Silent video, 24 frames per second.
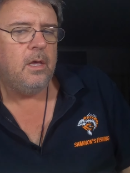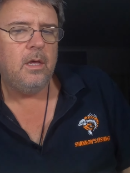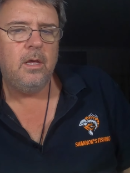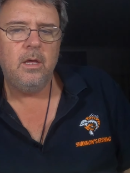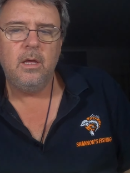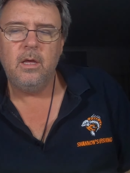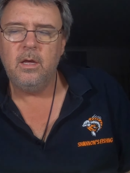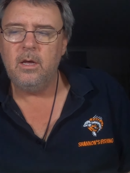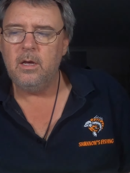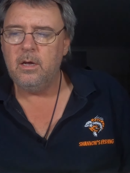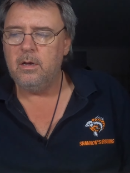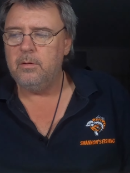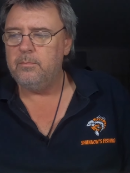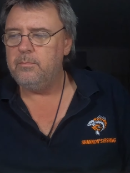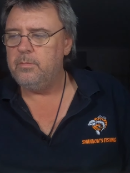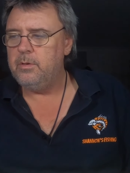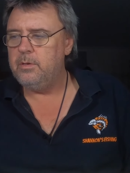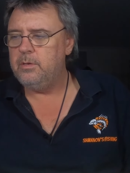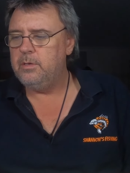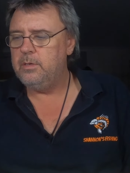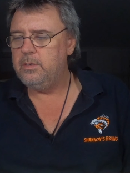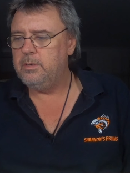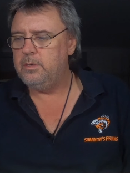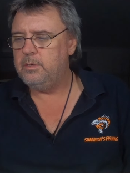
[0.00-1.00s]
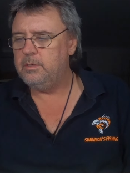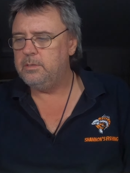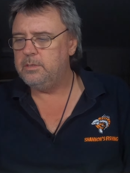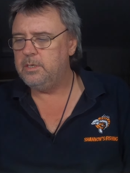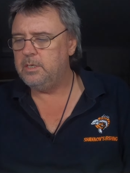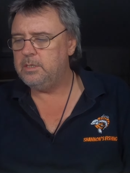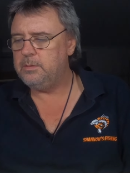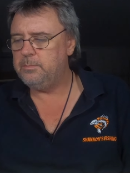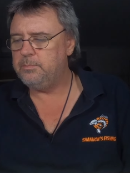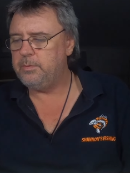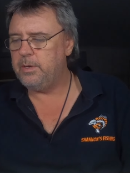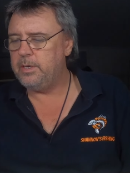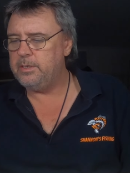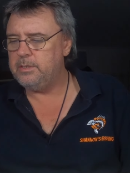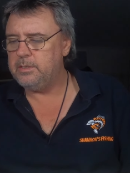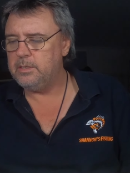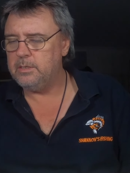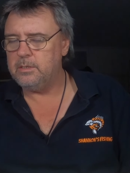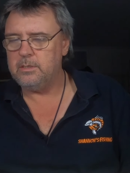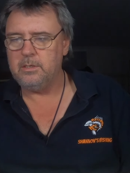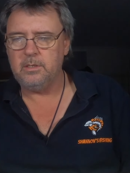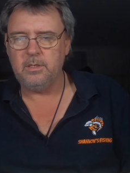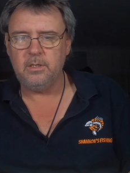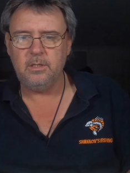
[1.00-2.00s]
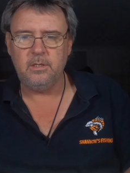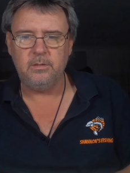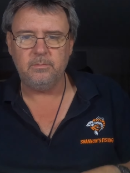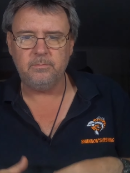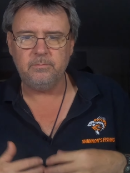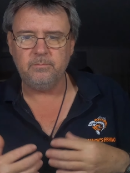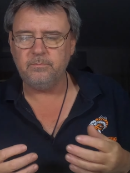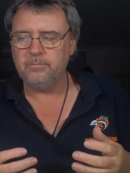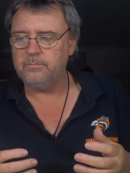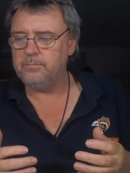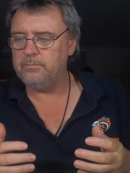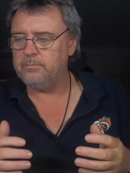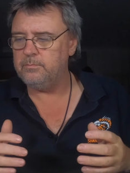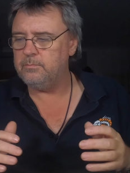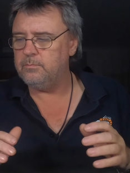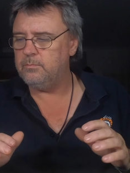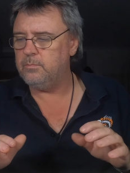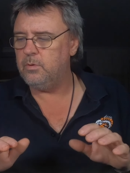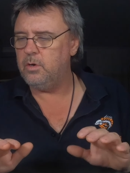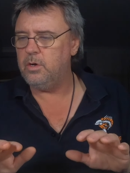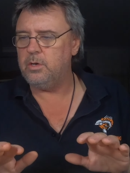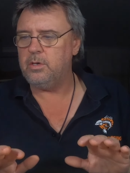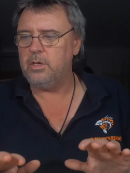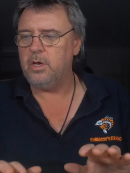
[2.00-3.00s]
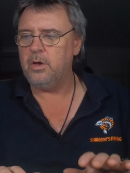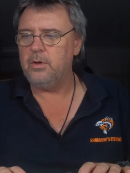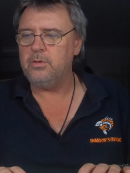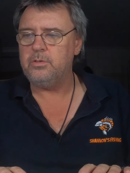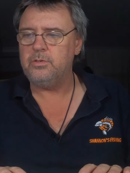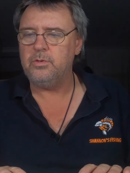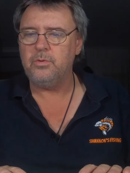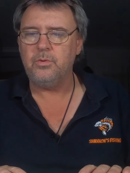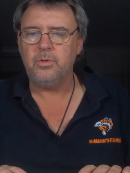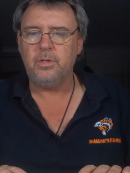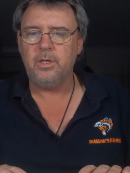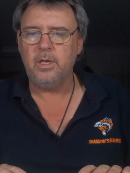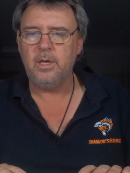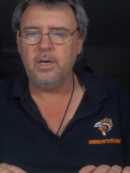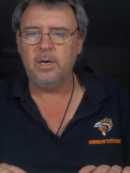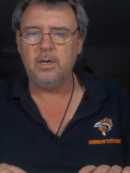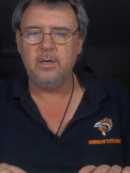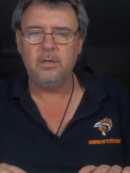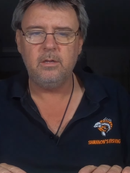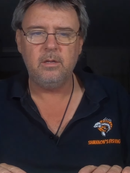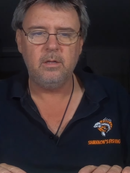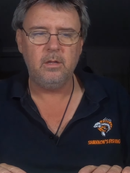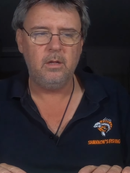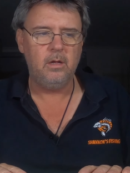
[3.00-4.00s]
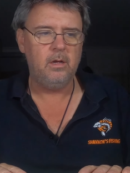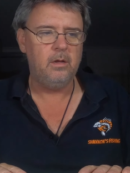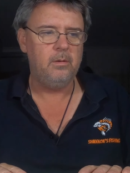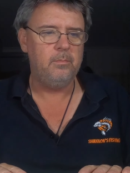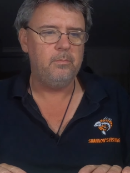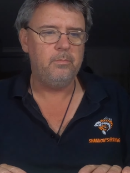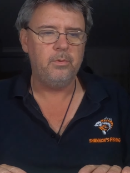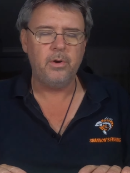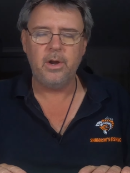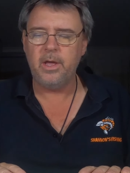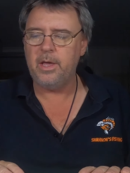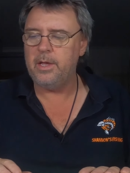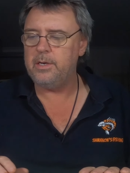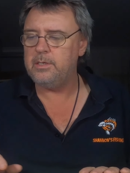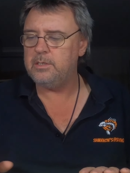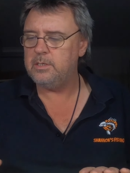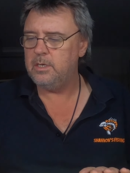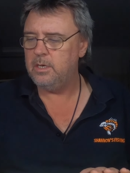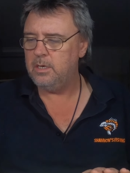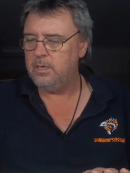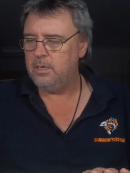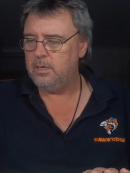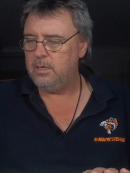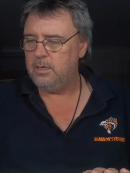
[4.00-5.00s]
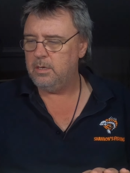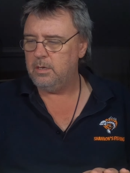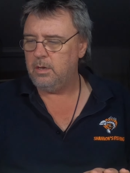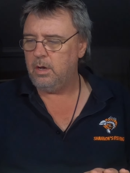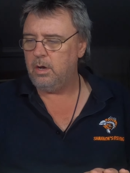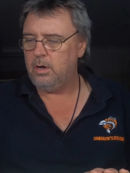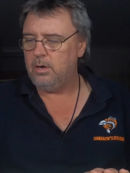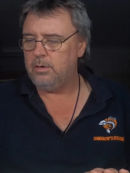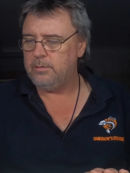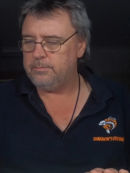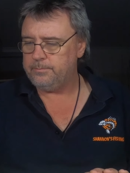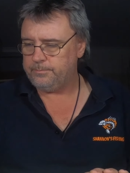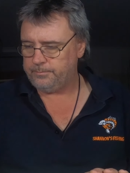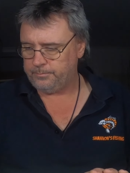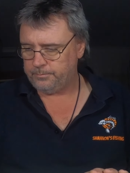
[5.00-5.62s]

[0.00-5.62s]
So that's basically my go-to gear, brands. Oh,